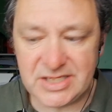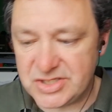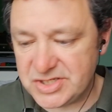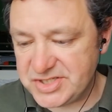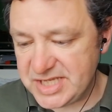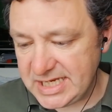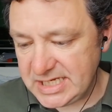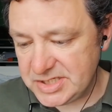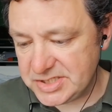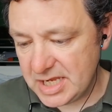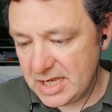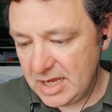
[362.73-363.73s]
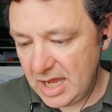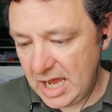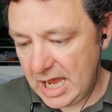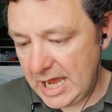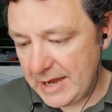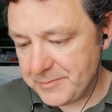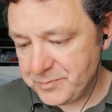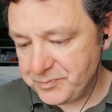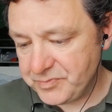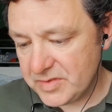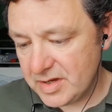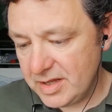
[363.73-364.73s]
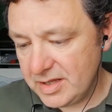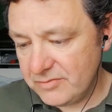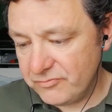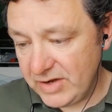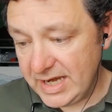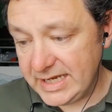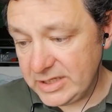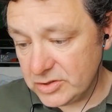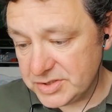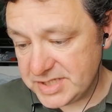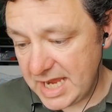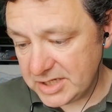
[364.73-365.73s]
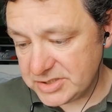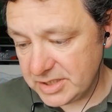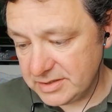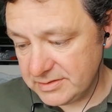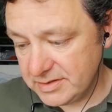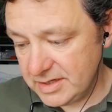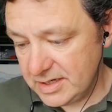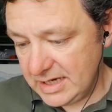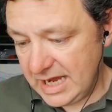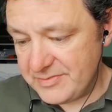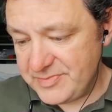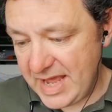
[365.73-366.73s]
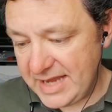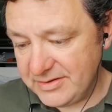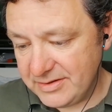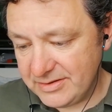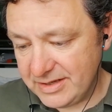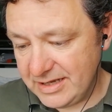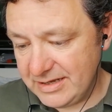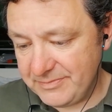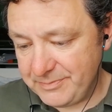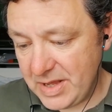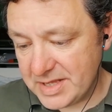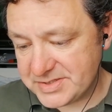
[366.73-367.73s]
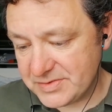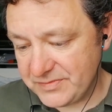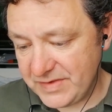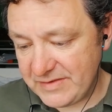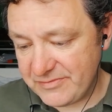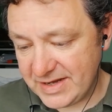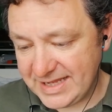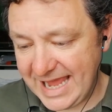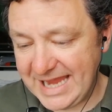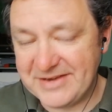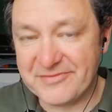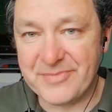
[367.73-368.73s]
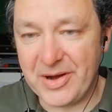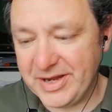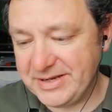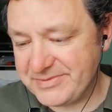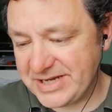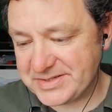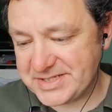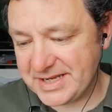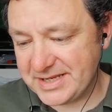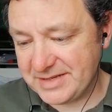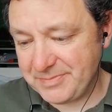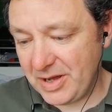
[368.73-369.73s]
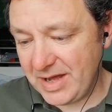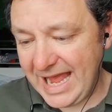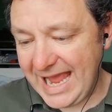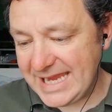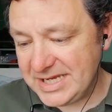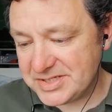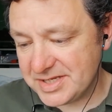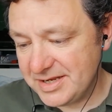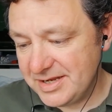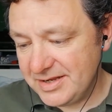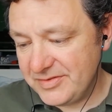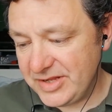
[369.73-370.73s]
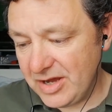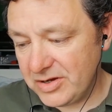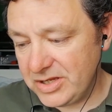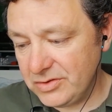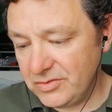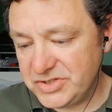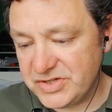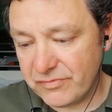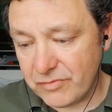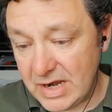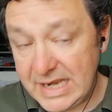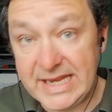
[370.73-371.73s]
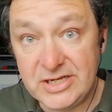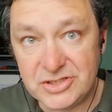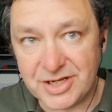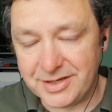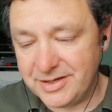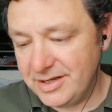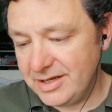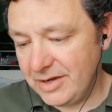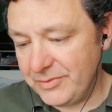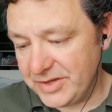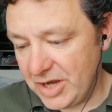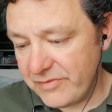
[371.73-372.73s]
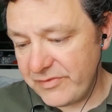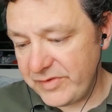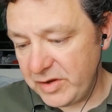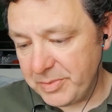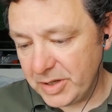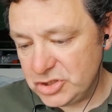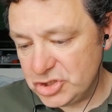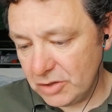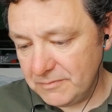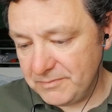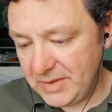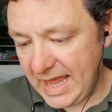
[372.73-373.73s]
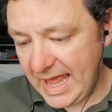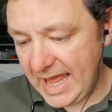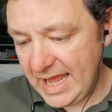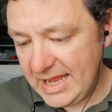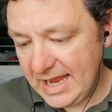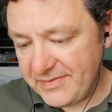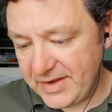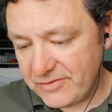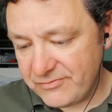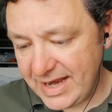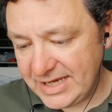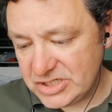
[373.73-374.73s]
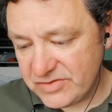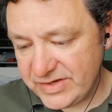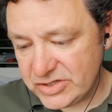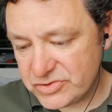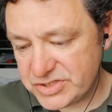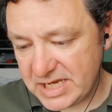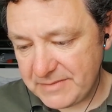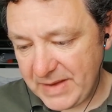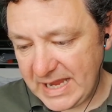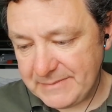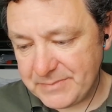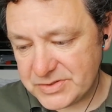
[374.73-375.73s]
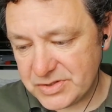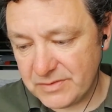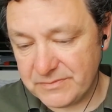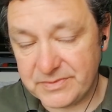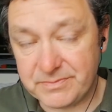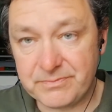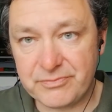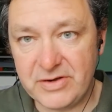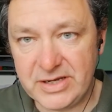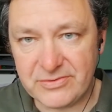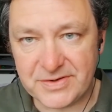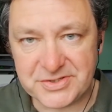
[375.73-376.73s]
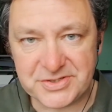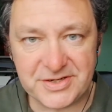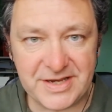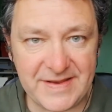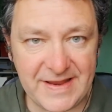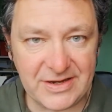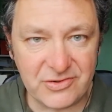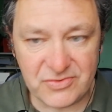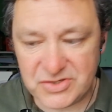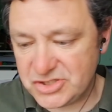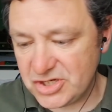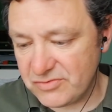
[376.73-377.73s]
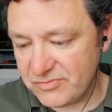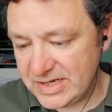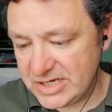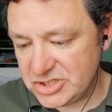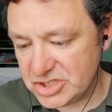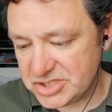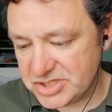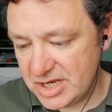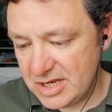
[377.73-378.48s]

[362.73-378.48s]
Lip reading: and disease. Really good section. And then personal favourite again of mine, part 8, the archaeology of religion, with an overview by John Blair, and then a range of interesting papers on pre-Christian and then Christian religious